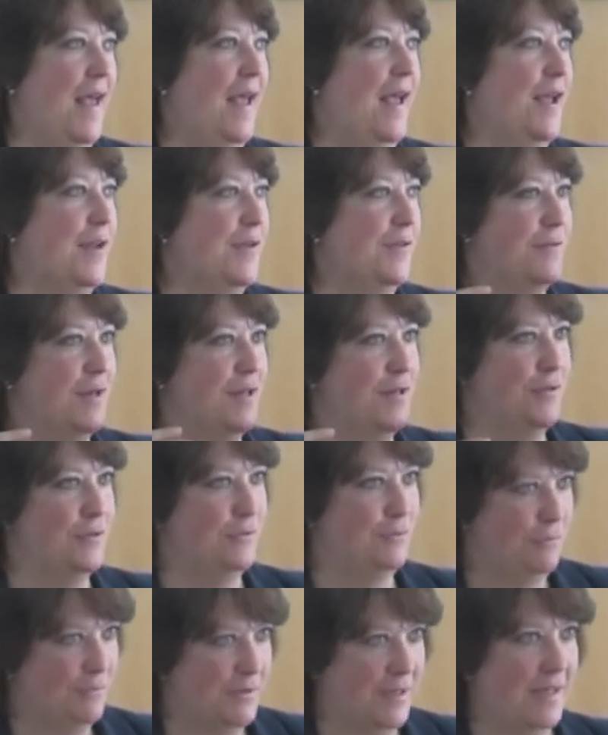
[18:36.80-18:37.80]
And when you
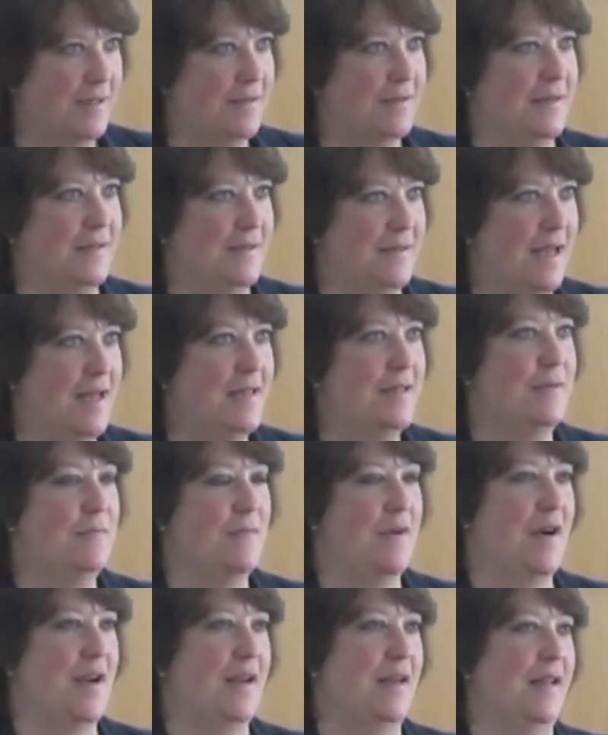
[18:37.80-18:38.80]
do text and data
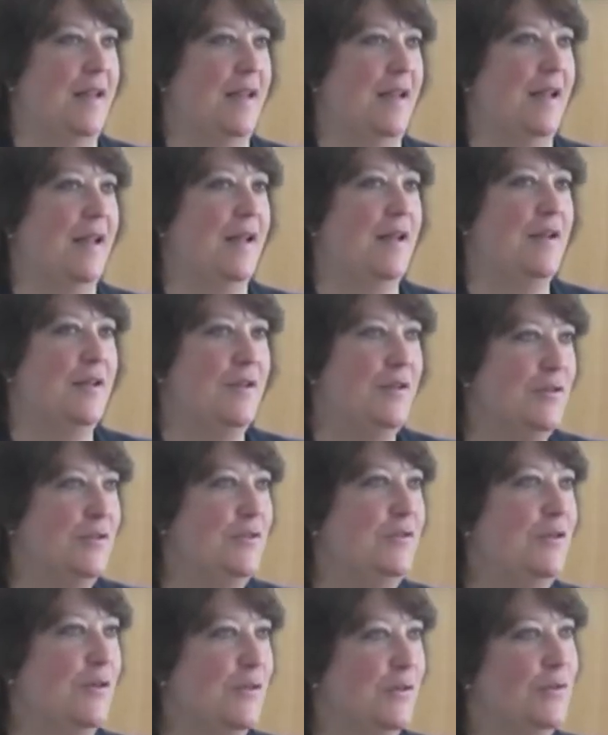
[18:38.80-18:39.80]
mining, you
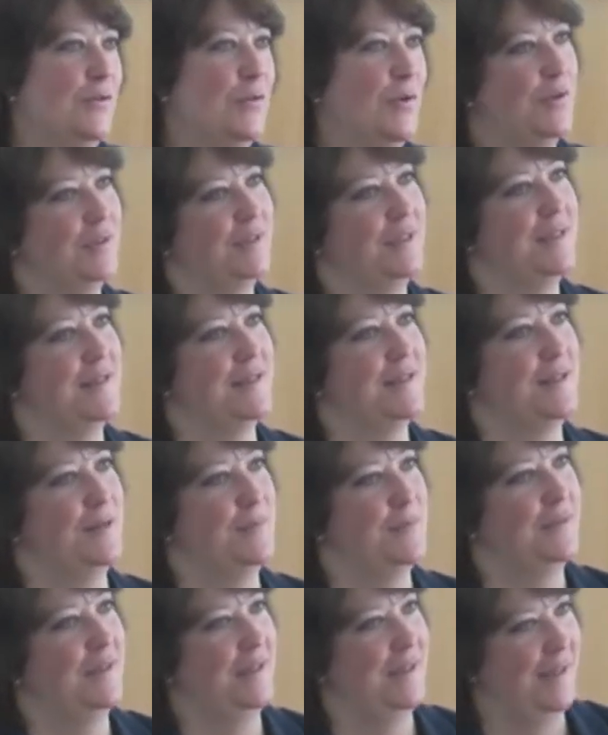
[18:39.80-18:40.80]
don't quote in
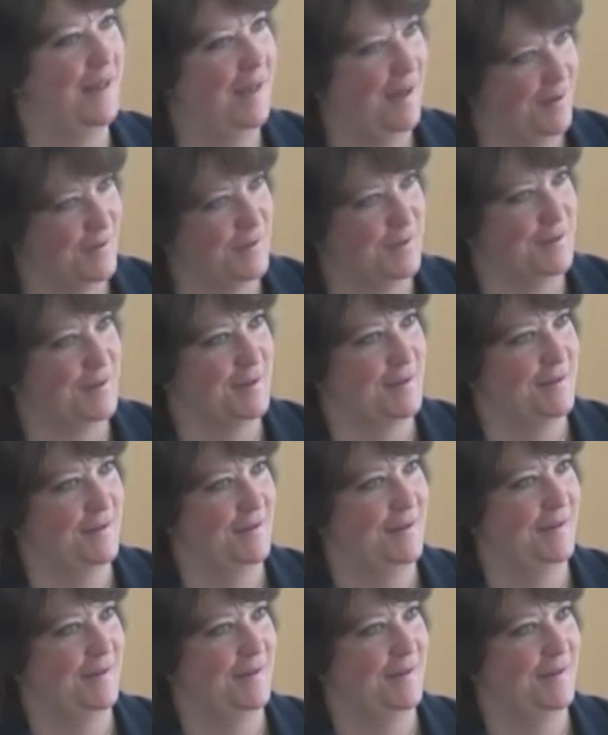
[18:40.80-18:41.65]
something else.